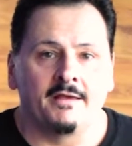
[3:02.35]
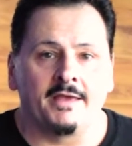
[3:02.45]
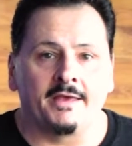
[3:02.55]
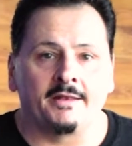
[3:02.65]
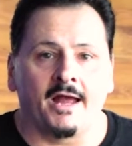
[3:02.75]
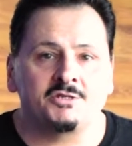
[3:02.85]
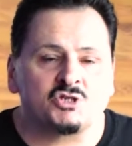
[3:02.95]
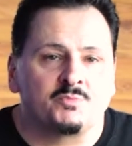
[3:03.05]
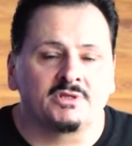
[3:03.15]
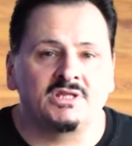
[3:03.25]
And I
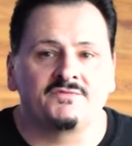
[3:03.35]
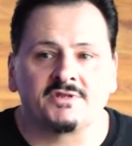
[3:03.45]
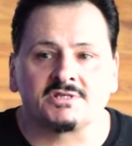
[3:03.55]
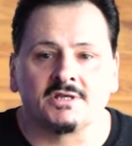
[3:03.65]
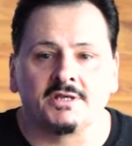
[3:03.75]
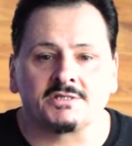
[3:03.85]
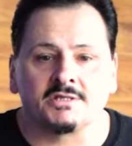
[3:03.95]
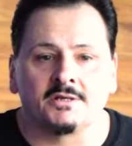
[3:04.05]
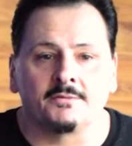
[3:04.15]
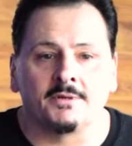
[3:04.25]
just believe it's
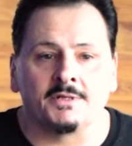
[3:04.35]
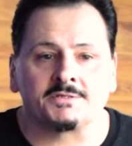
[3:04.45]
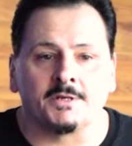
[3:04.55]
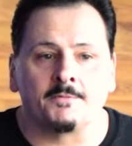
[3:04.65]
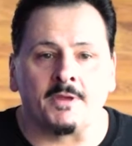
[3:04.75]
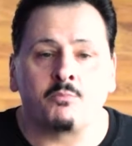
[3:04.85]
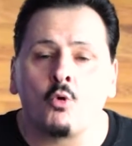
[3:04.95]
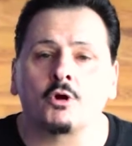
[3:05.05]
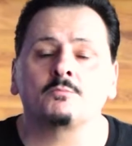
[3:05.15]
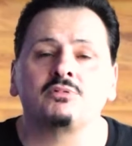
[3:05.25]
an
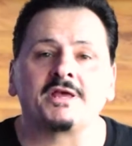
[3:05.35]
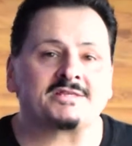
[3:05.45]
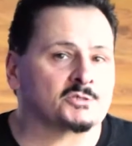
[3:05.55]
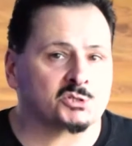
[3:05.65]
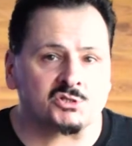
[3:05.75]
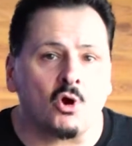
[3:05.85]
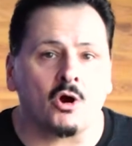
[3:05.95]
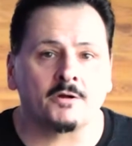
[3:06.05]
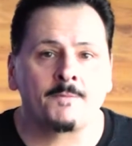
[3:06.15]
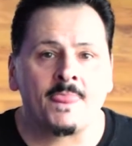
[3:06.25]
important place to
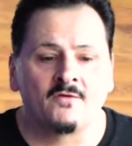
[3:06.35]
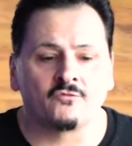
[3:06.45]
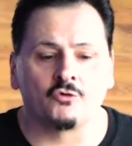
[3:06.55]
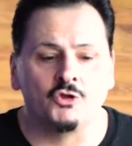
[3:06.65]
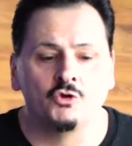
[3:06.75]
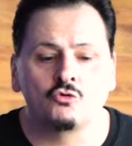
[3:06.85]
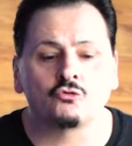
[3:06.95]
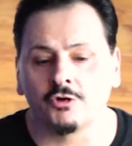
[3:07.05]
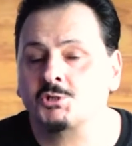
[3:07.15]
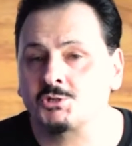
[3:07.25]
start for a new
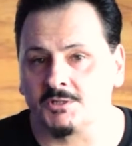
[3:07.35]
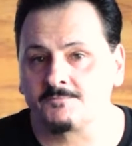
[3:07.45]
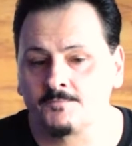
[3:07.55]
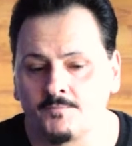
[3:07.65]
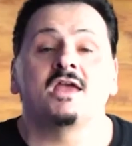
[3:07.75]
Christian.